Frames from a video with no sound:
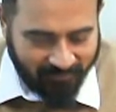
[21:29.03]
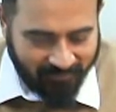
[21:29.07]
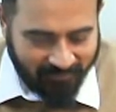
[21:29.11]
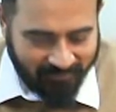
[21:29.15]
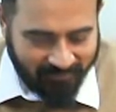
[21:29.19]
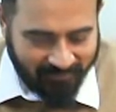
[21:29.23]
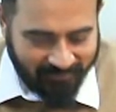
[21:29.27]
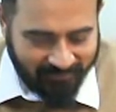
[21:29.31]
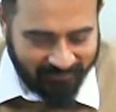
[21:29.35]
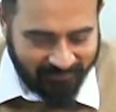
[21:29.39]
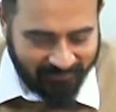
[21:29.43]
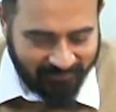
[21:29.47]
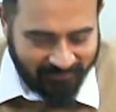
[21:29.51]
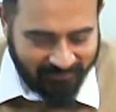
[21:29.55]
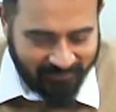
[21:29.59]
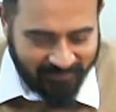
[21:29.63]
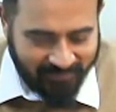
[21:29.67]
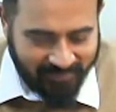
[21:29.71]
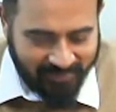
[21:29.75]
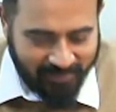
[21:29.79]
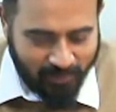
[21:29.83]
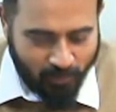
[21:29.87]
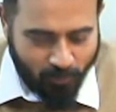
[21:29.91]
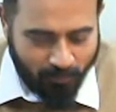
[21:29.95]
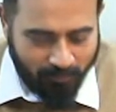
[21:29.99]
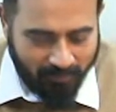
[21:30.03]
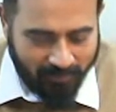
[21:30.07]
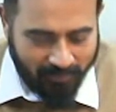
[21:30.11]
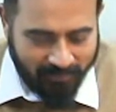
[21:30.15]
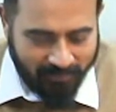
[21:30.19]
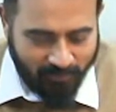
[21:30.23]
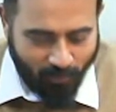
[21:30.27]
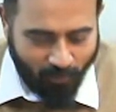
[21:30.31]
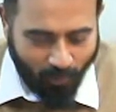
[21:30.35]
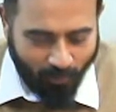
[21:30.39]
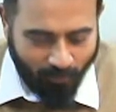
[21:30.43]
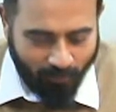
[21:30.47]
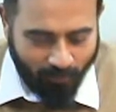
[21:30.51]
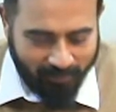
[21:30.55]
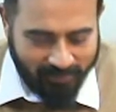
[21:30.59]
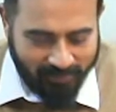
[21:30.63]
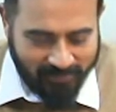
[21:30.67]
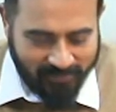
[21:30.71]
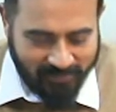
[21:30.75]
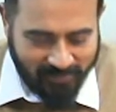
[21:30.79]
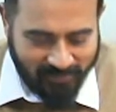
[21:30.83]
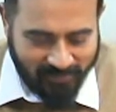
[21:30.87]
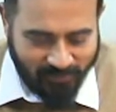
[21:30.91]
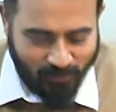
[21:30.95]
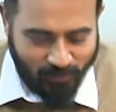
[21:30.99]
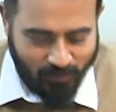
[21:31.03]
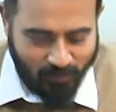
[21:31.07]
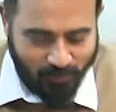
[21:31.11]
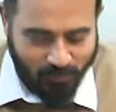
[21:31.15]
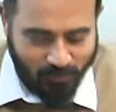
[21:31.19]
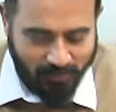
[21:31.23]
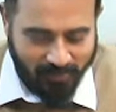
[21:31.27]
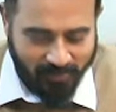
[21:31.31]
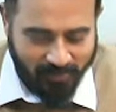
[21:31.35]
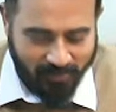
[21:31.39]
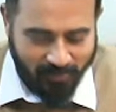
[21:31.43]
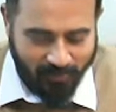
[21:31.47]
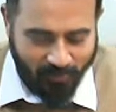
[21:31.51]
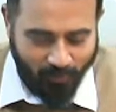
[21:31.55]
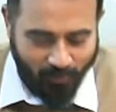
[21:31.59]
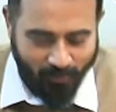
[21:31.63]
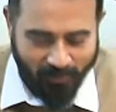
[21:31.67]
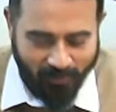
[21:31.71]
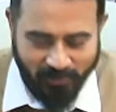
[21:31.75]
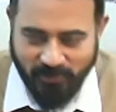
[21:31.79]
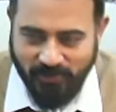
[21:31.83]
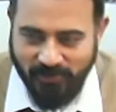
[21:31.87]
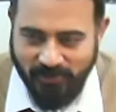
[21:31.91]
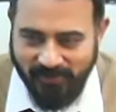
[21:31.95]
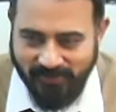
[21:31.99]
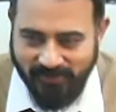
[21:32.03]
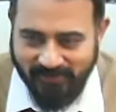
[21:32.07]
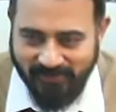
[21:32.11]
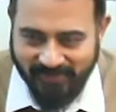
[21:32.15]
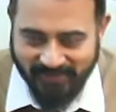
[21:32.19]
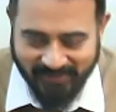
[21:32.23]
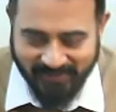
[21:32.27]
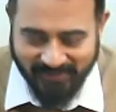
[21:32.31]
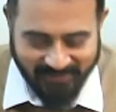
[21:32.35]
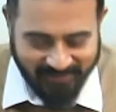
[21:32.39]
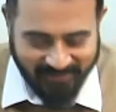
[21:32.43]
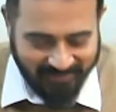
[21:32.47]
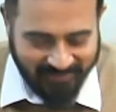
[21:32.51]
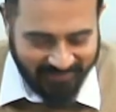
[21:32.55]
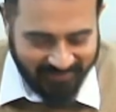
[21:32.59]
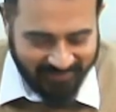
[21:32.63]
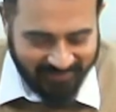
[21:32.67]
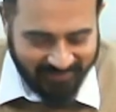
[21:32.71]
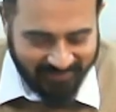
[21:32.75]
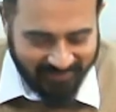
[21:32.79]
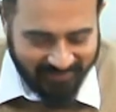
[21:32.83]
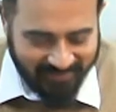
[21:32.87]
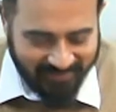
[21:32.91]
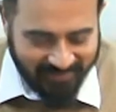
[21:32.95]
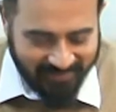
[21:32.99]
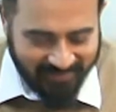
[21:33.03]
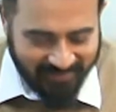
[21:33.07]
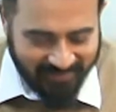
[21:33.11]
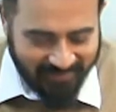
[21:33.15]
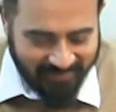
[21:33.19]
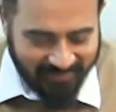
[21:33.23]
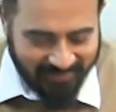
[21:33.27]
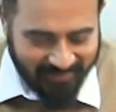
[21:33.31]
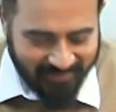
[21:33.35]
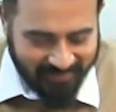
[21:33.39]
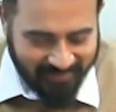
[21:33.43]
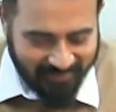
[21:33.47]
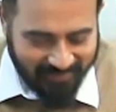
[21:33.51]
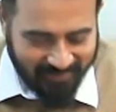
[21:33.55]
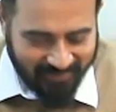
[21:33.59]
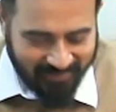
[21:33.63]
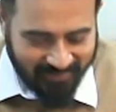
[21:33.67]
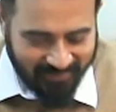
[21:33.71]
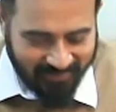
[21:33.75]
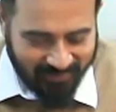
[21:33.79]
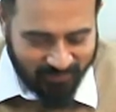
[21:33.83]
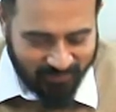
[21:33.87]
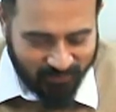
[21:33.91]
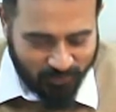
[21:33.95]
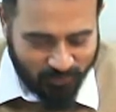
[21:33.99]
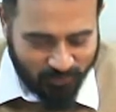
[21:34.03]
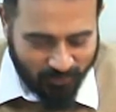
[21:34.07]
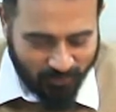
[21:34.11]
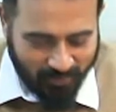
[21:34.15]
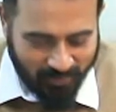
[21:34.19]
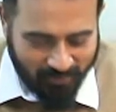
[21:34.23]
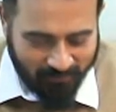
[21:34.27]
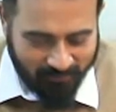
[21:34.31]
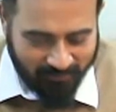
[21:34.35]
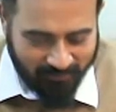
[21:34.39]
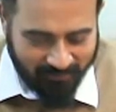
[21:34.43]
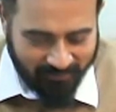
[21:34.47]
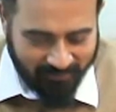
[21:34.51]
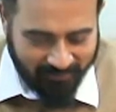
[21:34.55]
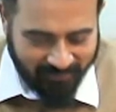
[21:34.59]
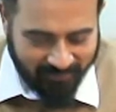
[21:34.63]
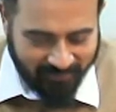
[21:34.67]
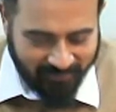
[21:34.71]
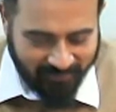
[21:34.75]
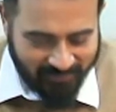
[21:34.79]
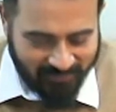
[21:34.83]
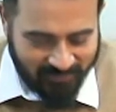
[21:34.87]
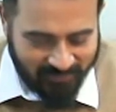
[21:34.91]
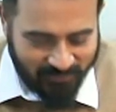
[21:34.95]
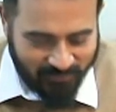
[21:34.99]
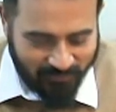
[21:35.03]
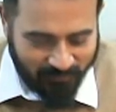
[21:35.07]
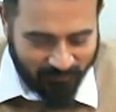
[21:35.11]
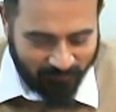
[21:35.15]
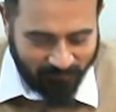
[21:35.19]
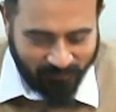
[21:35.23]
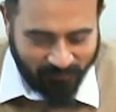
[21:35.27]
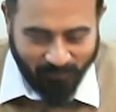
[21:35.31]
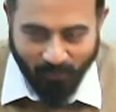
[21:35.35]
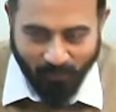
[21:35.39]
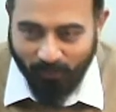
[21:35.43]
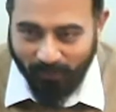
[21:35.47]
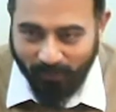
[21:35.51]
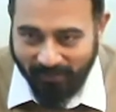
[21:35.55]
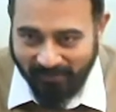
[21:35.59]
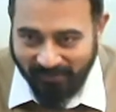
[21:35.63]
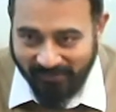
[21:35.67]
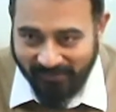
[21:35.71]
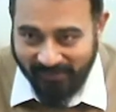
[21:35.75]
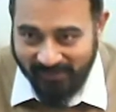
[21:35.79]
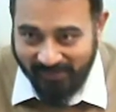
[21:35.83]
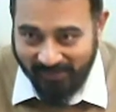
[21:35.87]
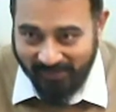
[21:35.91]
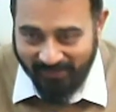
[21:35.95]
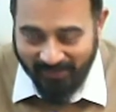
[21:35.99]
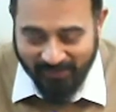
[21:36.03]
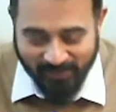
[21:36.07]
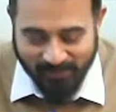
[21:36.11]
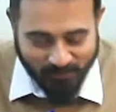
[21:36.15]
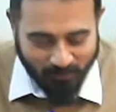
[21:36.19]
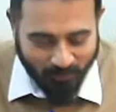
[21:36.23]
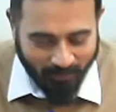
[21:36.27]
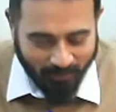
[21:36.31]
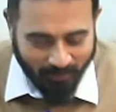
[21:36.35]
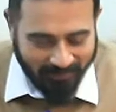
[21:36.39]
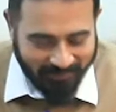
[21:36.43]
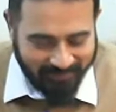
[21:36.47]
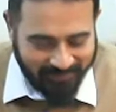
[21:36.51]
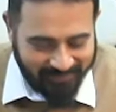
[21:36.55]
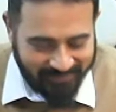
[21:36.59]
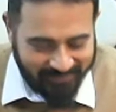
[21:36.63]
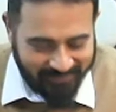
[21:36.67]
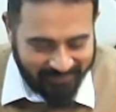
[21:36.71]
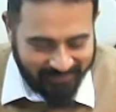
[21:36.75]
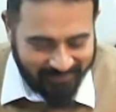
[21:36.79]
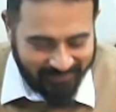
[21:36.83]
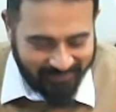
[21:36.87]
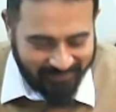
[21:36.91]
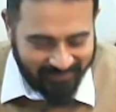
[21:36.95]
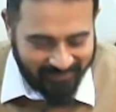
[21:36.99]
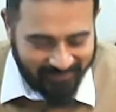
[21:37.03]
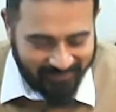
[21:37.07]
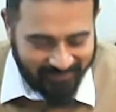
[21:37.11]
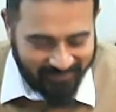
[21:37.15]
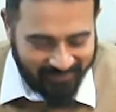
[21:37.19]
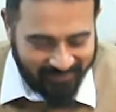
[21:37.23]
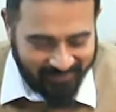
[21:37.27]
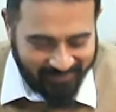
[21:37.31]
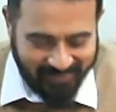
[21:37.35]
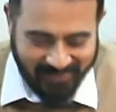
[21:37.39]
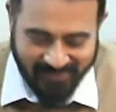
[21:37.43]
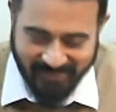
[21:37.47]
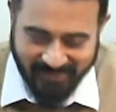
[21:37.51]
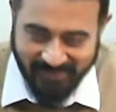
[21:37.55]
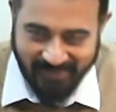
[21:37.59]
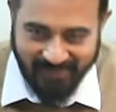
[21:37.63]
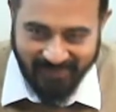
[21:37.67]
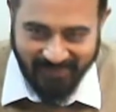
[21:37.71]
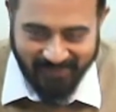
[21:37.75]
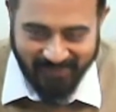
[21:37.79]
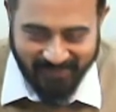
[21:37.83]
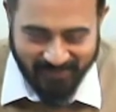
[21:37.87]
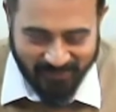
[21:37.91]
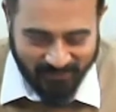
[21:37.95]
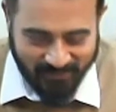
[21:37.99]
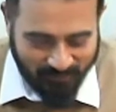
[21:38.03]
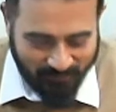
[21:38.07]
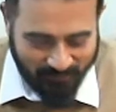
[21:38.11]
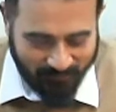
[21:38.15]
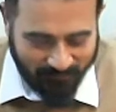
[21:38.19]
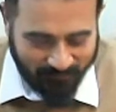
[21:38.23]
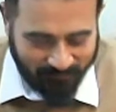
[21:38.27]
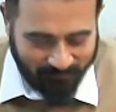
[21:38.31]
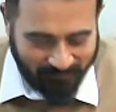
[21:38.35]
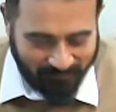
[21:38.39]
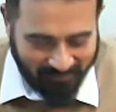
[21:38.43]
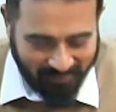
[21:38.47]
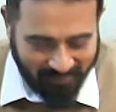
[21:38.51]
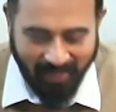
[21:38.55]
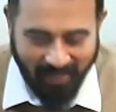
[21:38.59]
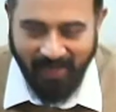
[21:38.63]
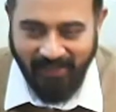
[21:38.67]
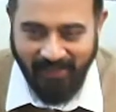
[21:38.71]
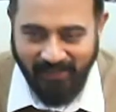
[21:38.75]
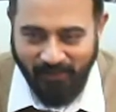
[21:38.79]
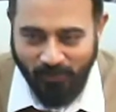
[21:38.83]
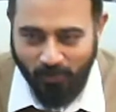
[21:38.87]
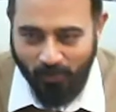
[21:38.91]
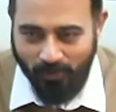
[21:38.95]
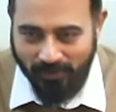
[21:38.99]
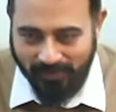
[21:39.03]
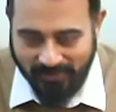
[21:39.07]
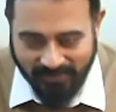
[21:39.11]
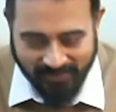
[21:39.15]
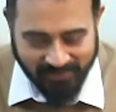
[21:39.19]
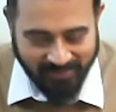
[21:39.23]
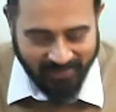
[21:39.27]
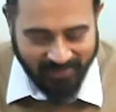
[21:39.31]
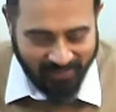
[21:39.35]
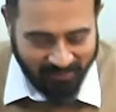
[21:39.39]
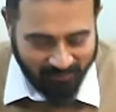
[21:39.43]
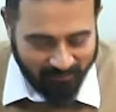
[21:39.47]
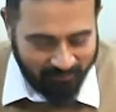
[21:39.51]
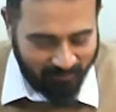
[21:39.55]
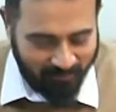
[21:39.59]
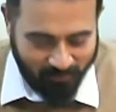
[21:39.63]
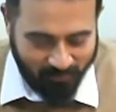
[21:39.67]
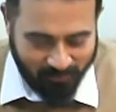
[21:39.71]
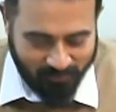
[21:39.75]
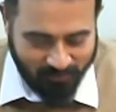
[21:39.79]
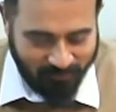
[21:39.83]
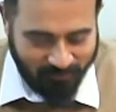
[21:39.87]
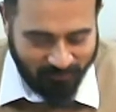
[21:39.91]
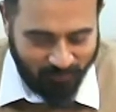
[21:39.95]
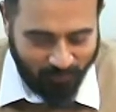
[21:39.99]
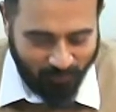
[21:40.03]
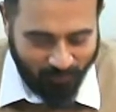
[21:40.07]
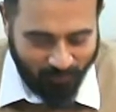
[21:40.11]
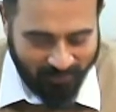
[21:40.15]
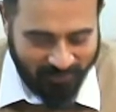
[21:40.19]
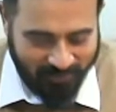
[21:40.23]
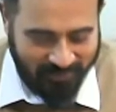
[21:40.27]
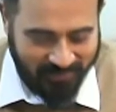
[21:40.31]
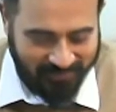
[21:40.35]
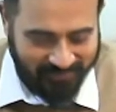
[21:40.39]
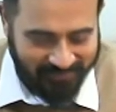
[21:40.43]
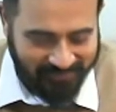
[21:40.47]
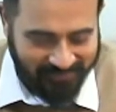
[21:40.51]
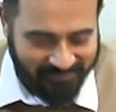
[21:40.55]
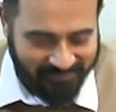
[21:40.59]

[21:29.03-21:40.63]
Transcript: Raymond always has those weird questions. Should I even read this? Okay, here's what he says. I know it's a he because of the question.